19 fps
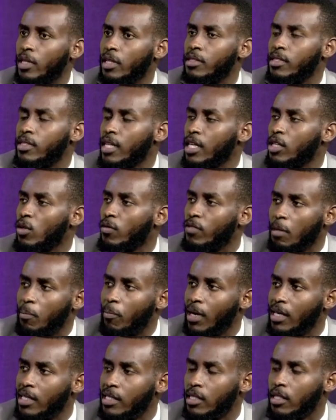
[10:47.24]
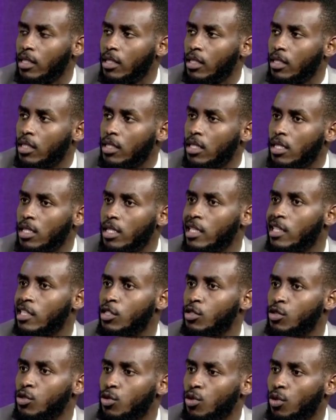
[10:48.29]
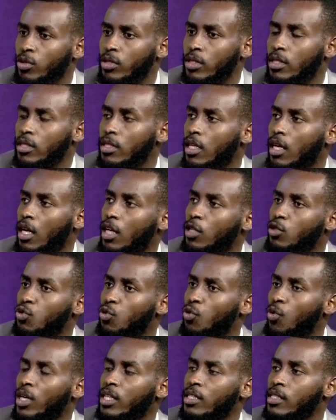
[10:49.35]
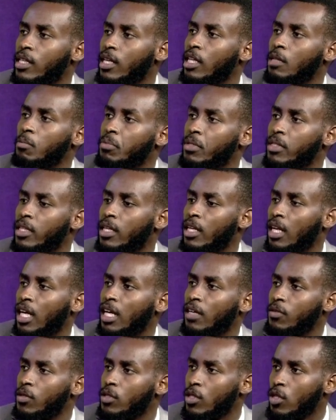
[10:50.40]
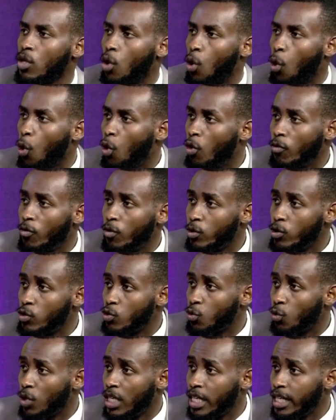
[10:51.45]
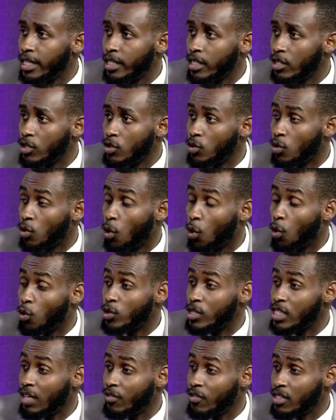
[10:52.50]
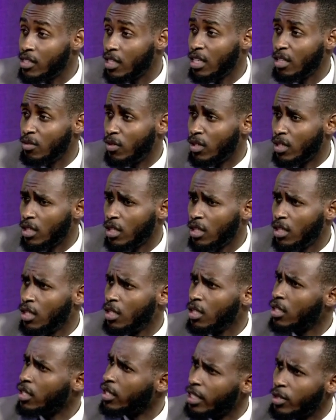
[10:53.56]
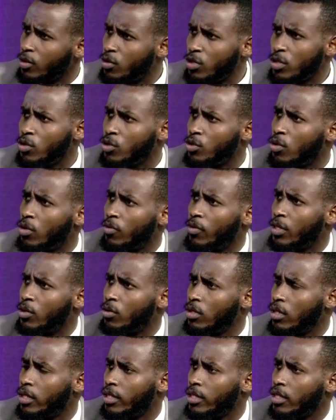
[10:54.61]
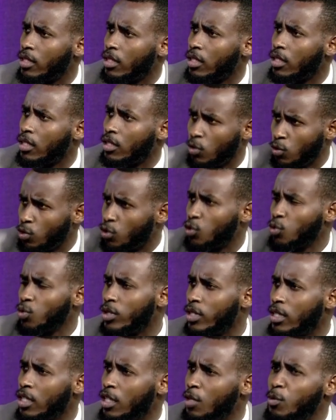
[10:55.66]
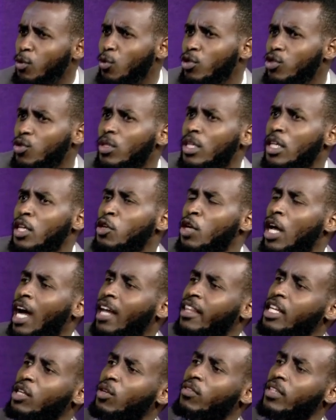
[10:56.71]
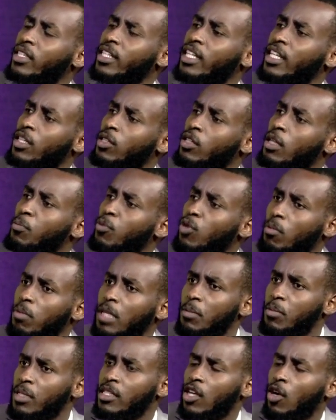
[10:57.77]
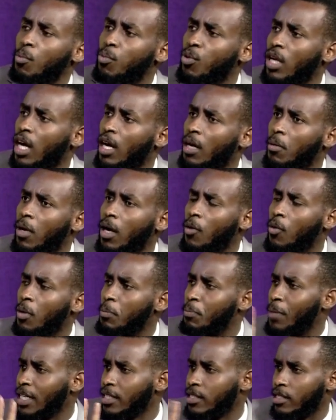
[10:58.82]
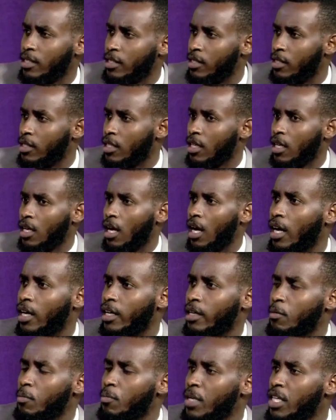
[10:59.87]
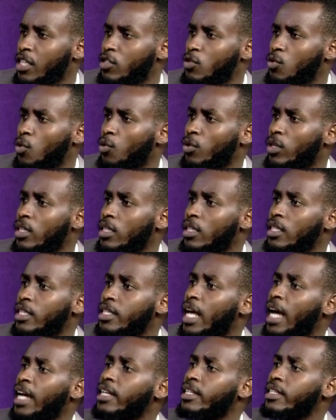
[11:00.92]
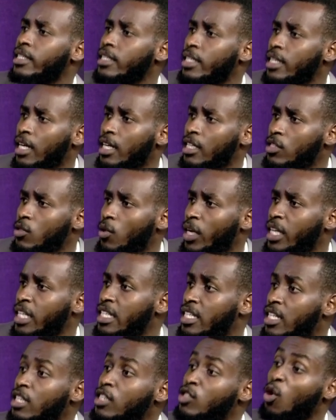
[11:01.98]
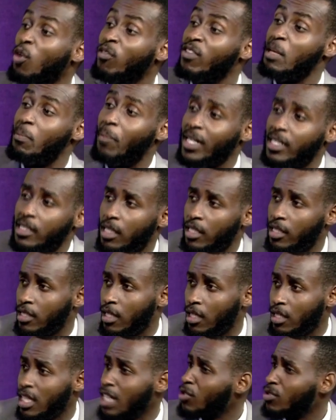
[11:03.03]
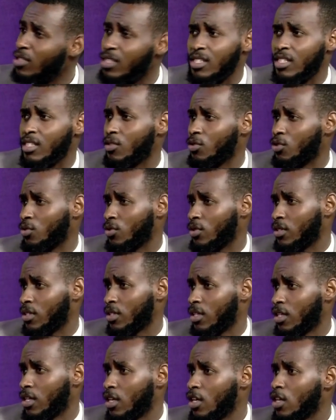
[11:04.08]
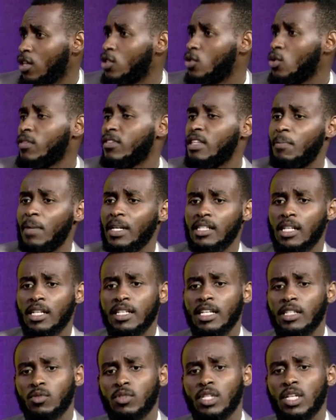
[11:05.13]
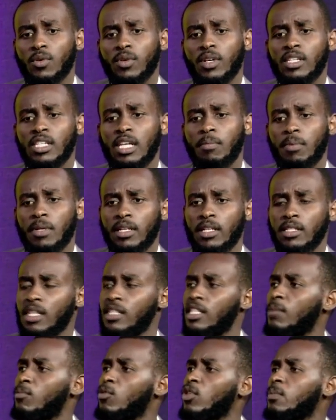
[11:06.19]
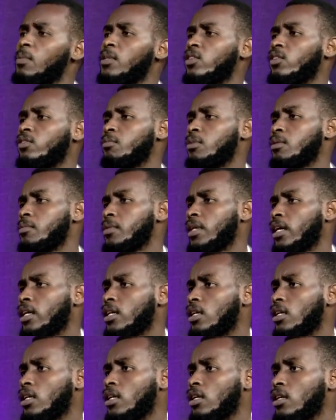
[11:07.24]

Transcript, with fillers: the stand of the party is not towards helping the lives of those who elected you or service delivery, then you should overrule that. You should. Because at the end of the day, the problem is our parties are based on the ideas or ideals of the party leader. They're not institutions. So if the party leader today wakes up and decides, I'm not part of BBI,